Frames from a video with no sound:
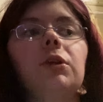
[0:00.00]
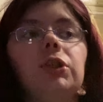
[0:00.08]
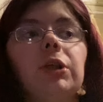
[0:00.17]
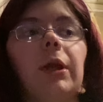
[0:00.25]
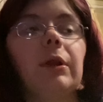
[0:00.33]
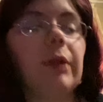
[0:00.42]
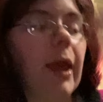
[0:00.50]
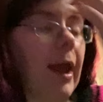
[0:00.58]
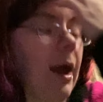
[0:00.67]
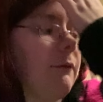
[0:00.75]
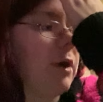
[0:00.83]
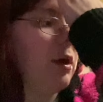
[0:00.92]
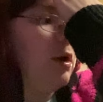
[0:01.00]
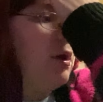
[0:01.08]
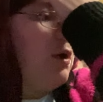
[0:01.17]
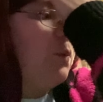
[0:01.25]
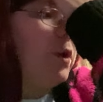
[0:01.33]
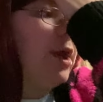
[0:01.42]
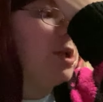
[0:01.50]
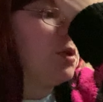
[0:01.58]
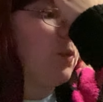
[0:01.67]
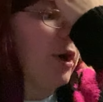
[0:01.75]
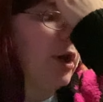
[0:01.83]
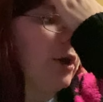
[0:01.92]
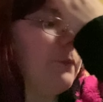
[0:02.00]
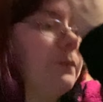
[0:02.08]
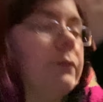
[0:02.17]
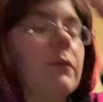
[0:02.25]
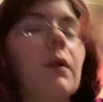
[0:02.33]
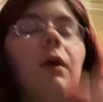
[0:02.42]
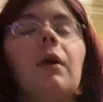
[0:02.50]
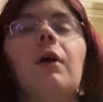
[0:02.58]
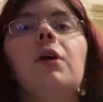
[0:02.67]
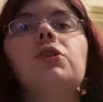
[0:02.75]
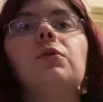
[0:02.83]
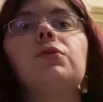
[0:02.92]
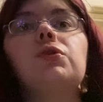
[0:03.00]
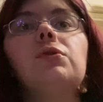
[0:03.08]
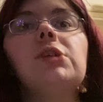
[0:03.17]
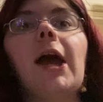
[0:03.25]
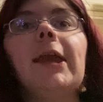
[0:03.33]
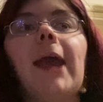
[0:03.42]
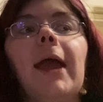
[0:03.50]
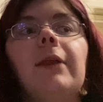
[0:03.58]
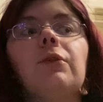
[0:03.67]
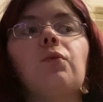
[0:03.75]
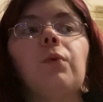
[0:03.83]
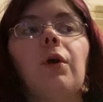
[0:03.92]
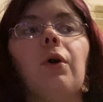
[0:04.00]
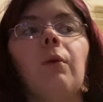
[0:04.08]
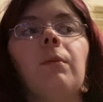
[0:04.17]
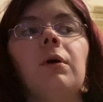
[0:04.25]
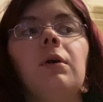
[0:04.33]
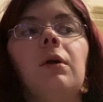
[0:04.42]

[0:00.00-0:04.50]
They have it. We get to work. So as soon as I get in the room,